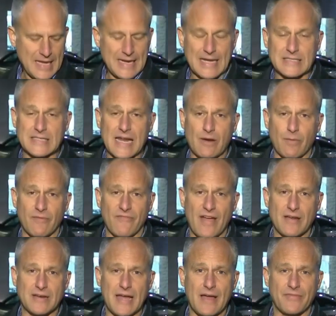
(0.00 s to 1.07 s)
Now, tonight we
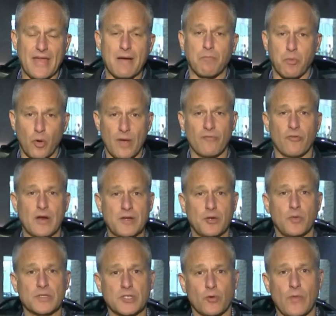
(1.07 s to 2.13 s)
found out that boyfriend
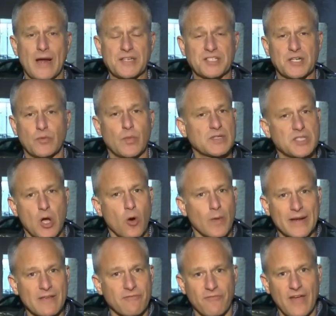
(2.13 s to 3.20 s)
who was arrested was
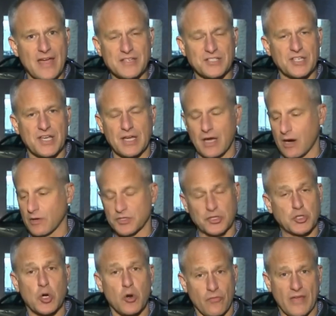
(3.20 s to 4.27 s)
already facing or
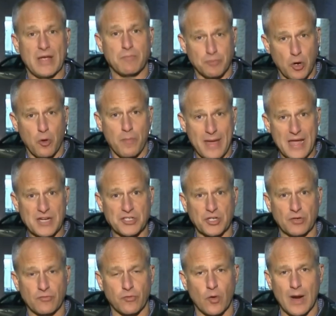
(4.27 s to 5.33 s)
serving
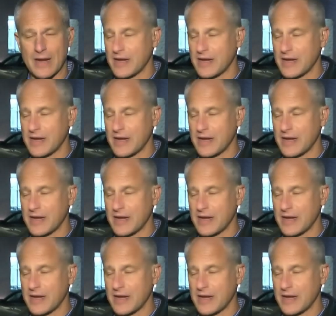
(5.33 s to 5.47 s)
probation for